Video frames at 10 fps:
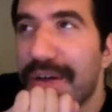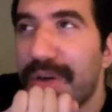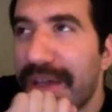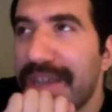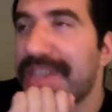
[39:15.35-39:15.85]

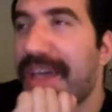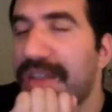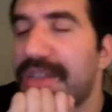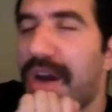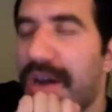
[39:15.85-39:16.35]
Okay, it's kind
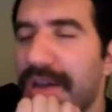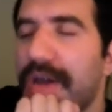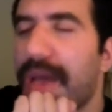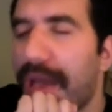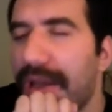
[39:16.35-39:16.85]
of dark.
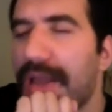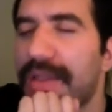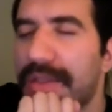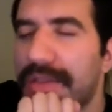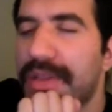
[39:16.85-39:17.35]

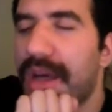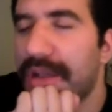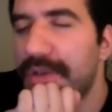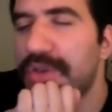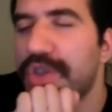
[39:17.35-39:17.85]
Okay,
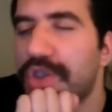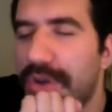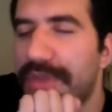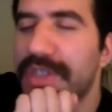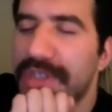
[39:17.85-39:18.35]
I'll use a Joy
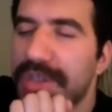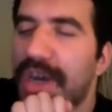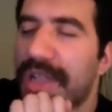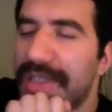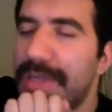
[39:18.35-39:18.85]
Division
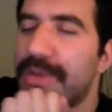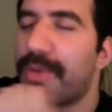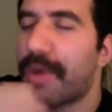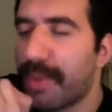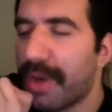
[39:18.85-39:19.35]
song. That seems
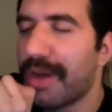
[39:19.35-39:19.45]
appropriate.